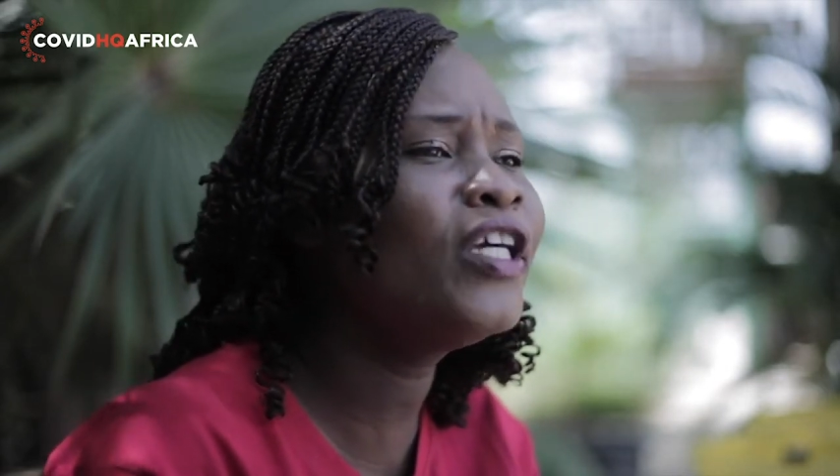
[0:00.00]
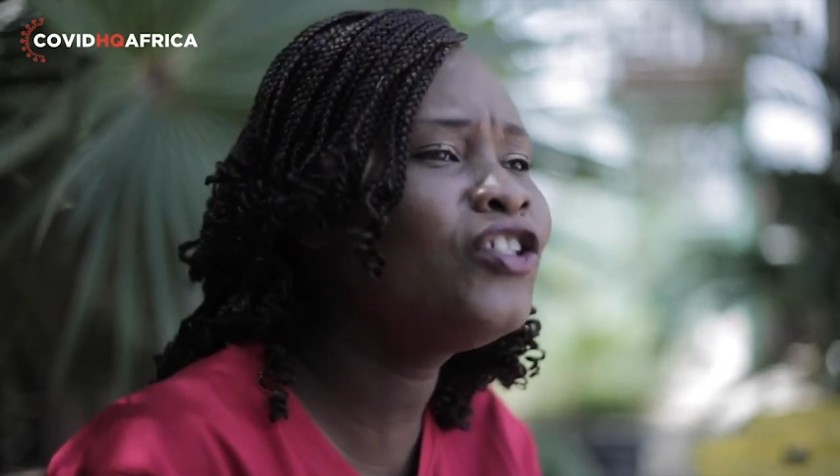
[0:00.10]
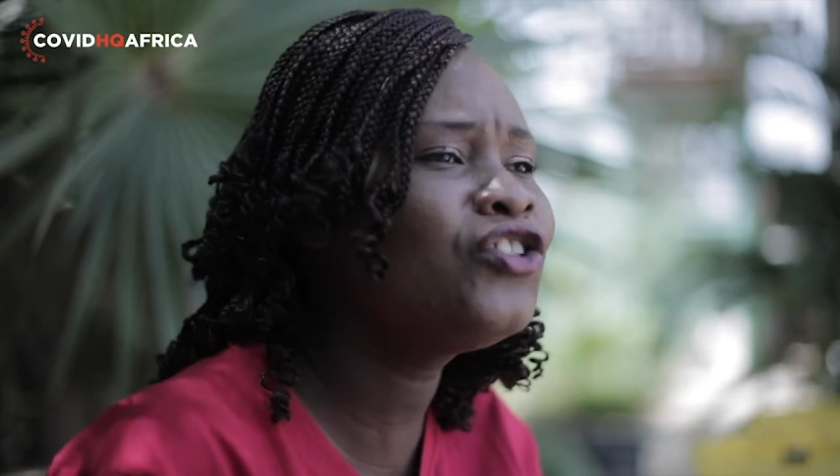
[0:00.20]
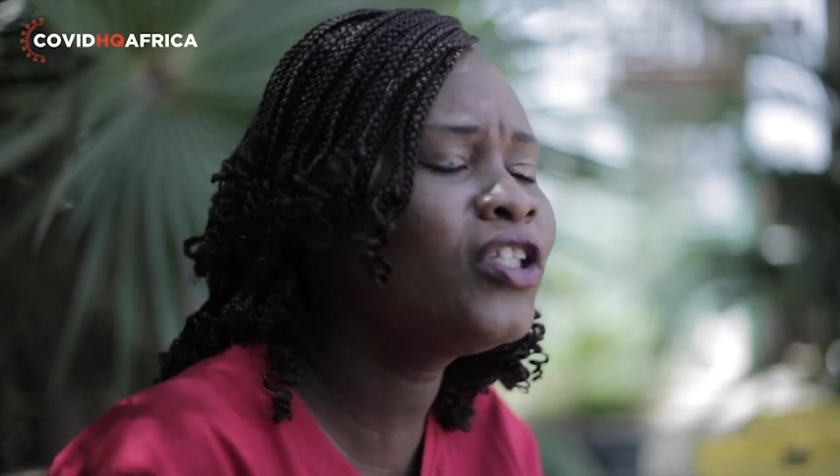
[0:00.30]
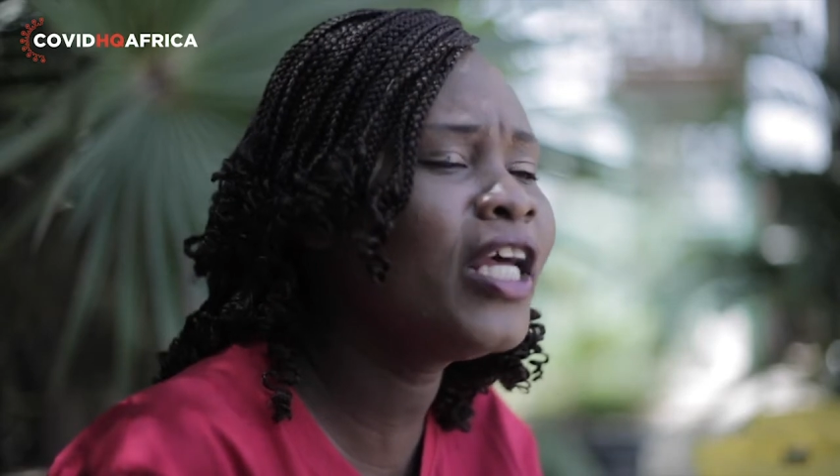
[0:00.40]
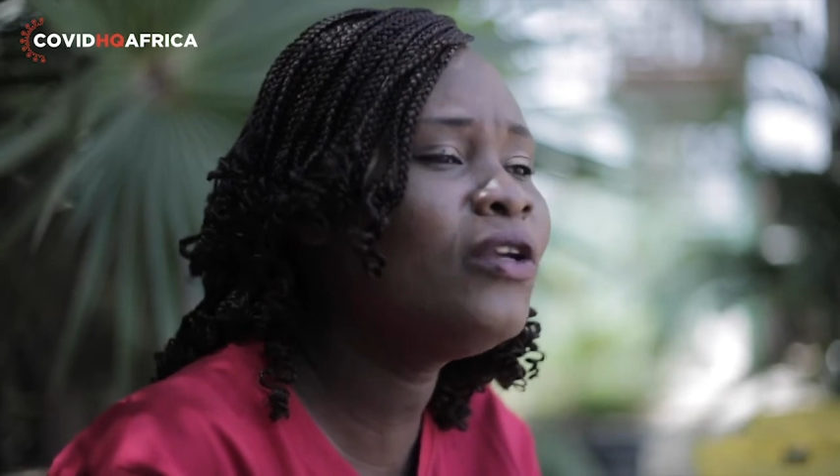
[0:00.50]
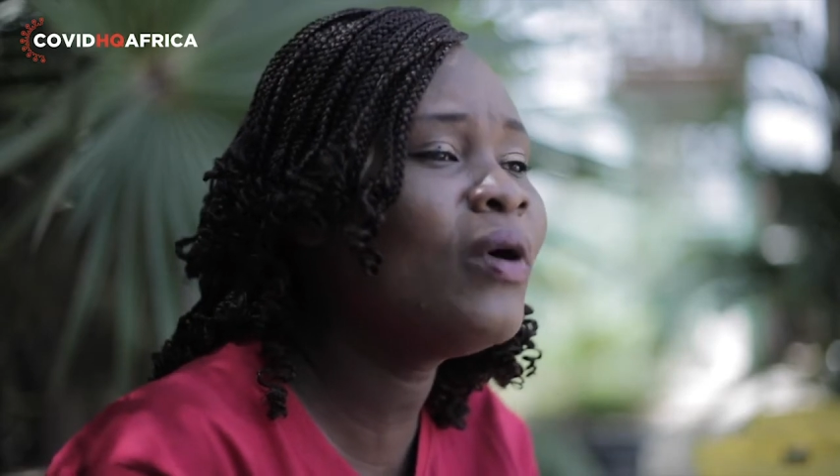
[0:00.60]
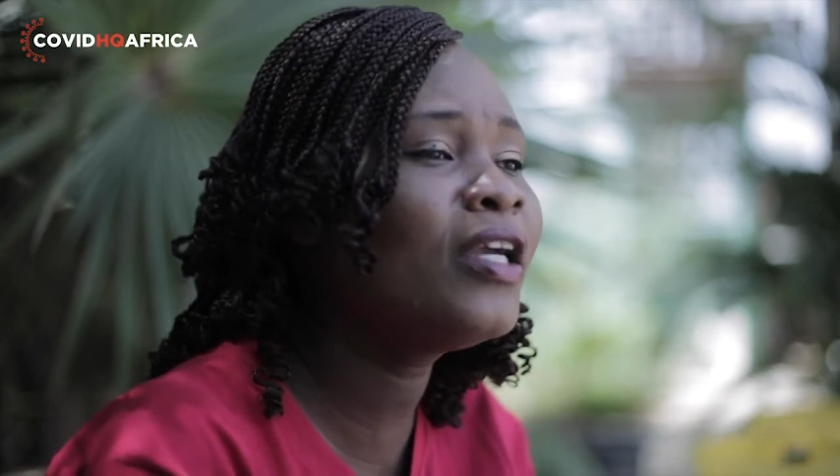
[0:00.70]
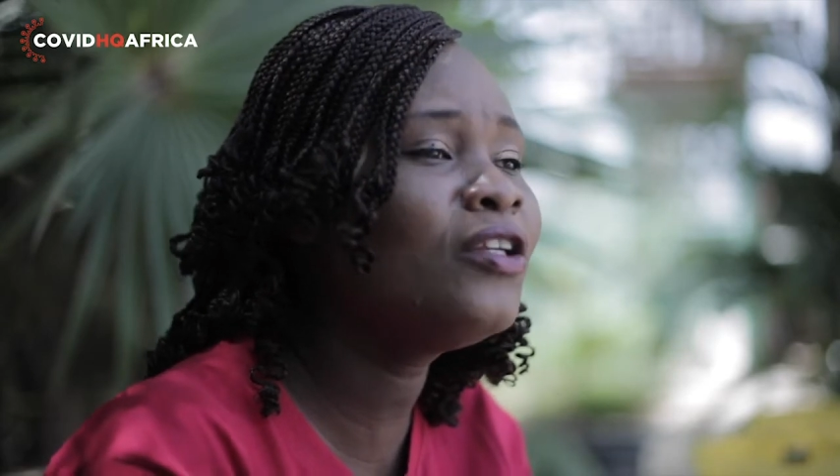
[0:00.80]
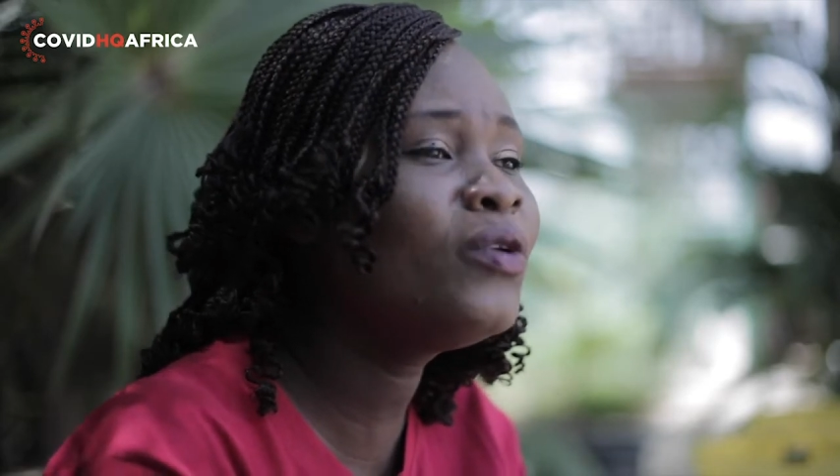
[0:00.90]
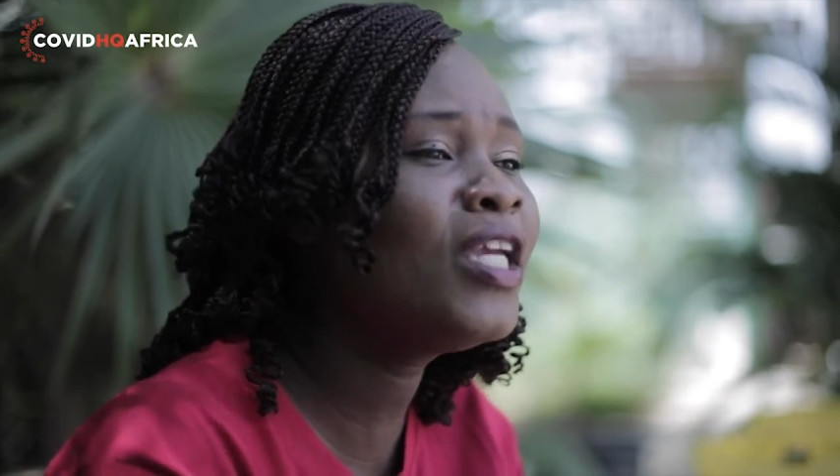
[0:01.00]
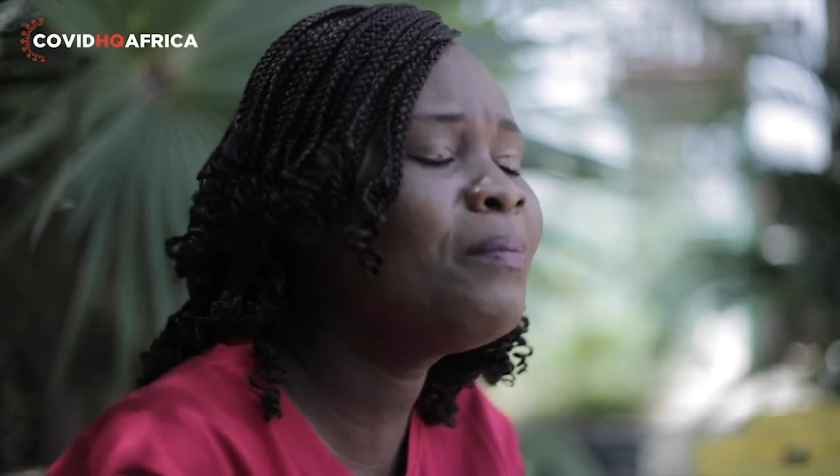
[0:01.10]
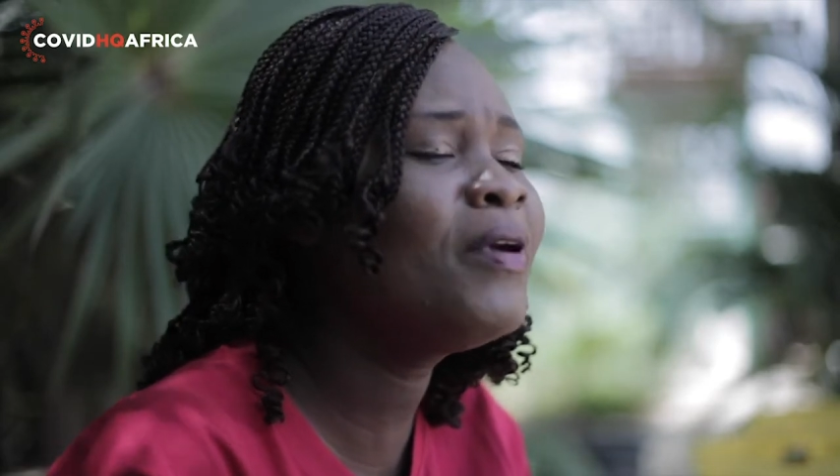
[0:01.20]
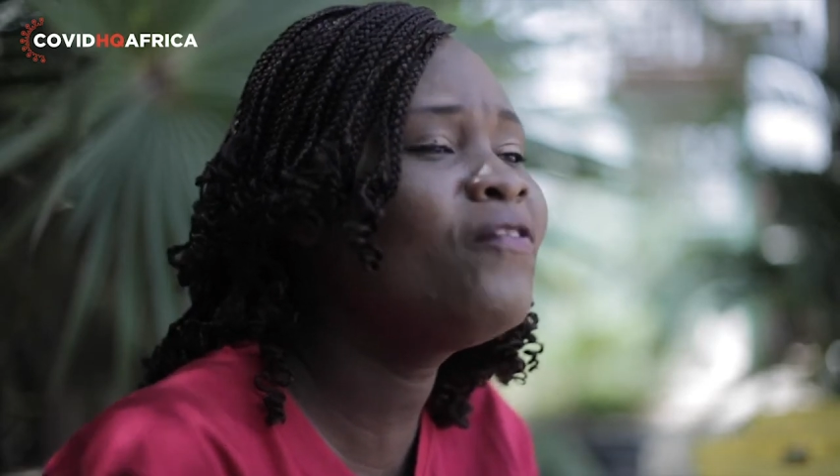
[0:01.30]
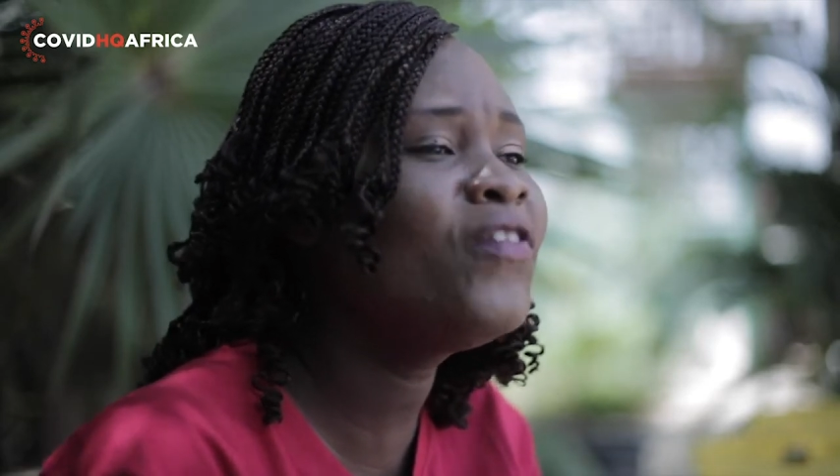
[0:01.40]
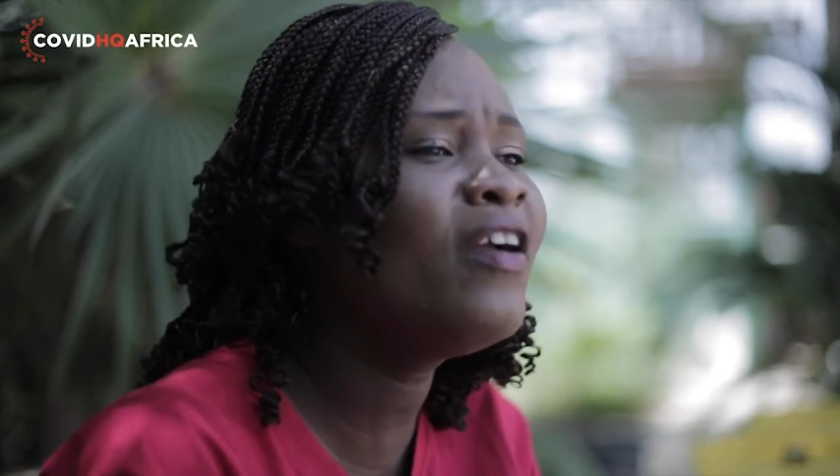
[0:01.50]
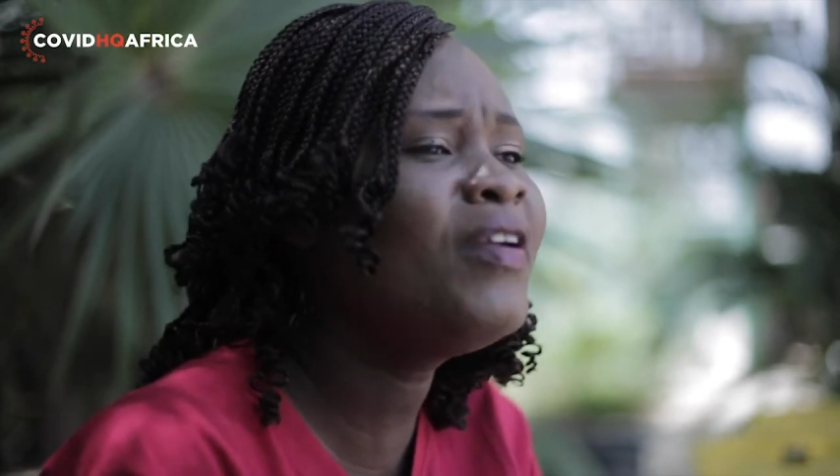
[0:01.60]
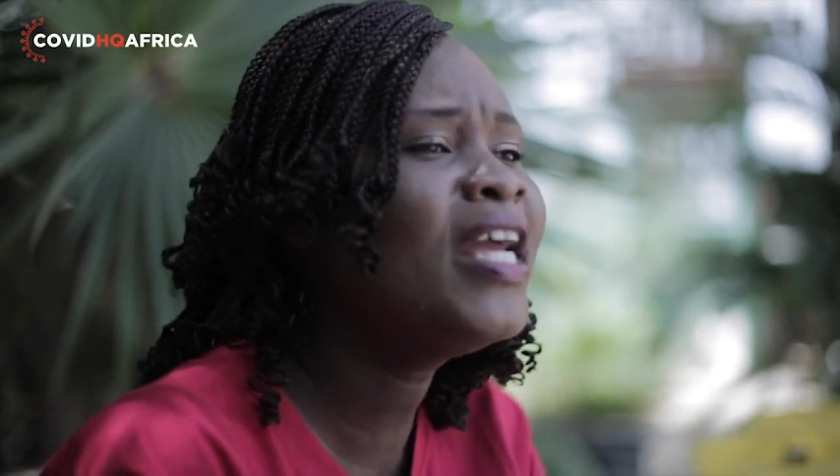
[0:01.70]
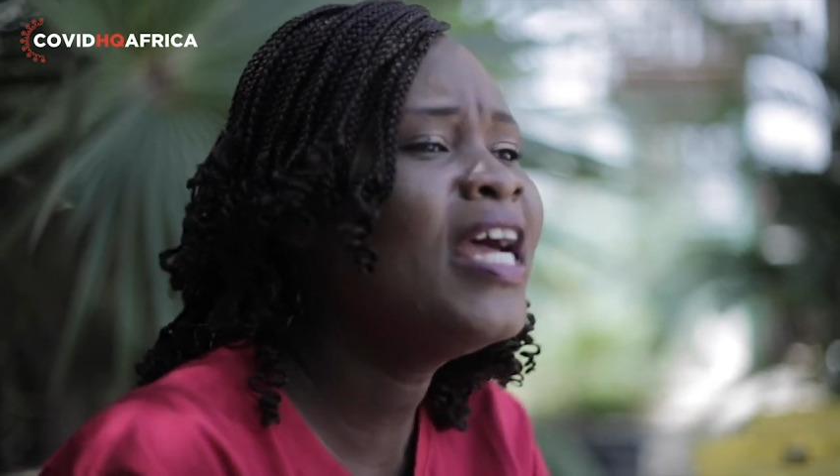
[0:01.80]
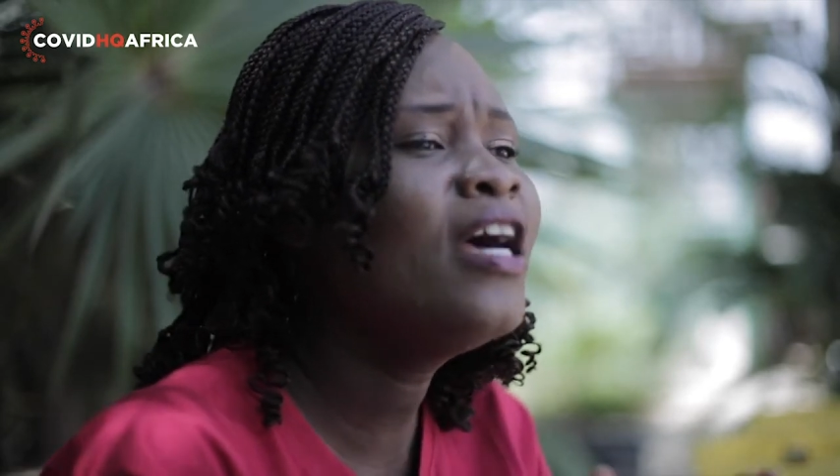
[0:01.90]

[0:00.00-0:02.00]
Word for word: ensure that you, you keep a very